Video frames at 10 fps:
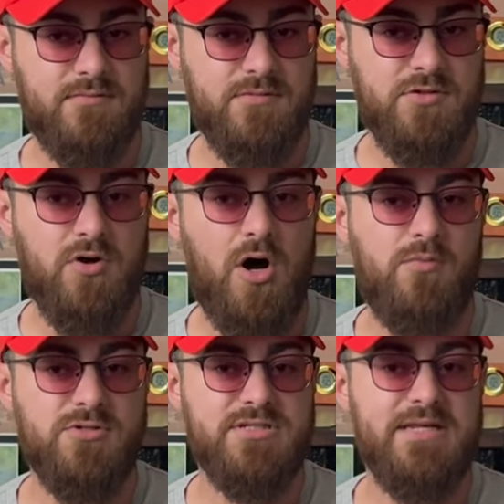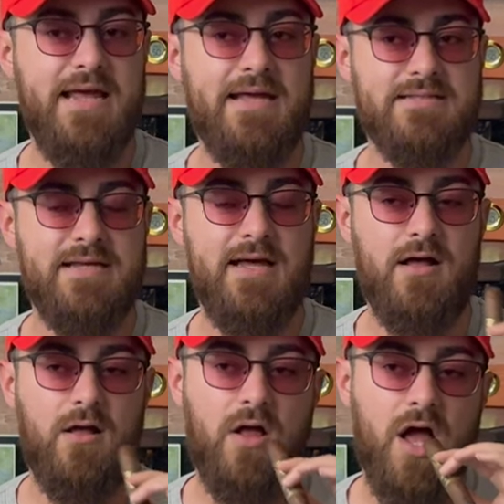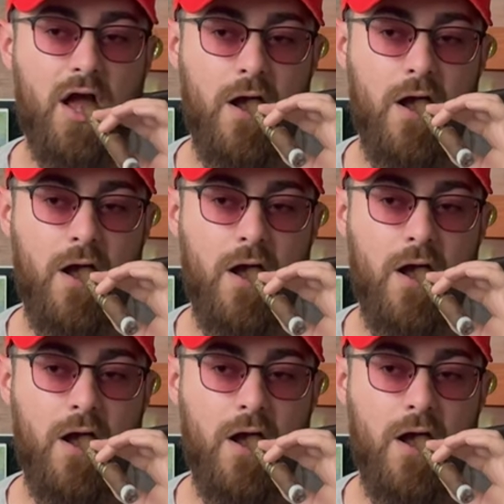you almost can't tell.